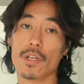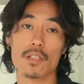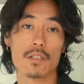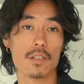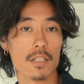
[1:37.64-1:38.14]

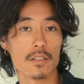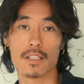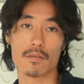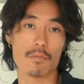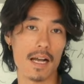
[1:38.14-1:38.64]
is, it
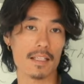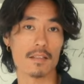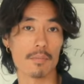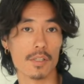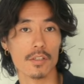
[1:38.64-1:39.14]
doesn't
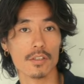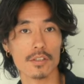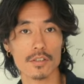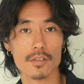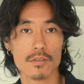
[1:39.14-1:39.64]
matter,
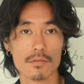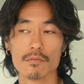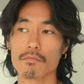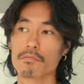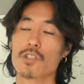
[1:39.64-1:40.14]
because
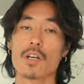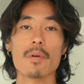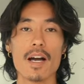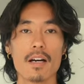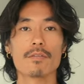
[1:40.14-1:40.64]

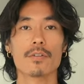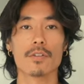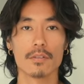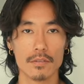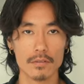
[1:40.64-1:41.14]
somehow
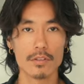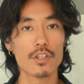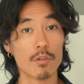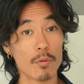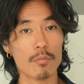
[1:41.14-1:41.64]
for
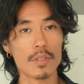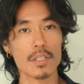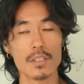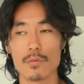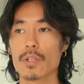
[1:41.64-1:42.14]
human
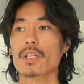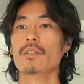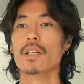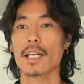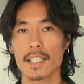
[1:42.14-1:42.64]
beings, we
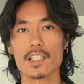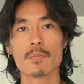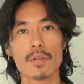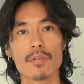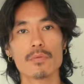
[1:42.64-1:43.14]
can
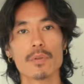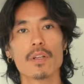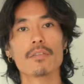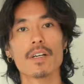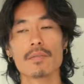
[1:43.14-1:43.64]
experience with
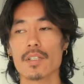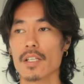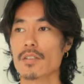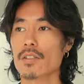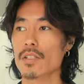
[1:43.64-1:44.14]
our five
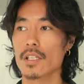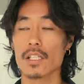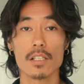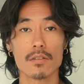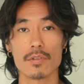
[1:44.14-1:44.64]
senses
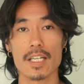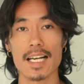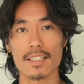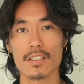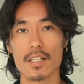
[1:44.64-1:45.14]
in this
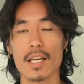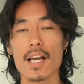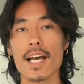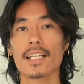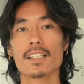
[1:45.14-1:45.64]
reality,
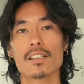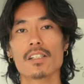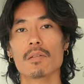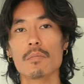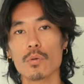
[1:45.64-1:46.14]
and this
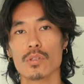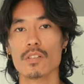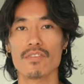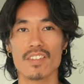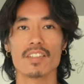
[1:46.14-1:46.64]
is the most
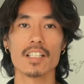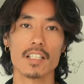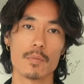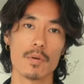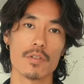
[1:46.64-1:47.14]
vivid
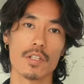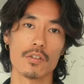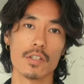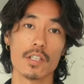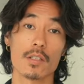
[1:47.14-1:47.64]
experience that
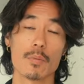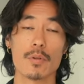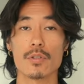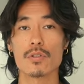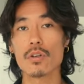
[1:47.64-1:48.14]
you can
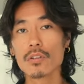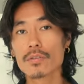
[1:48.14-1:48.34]
experience so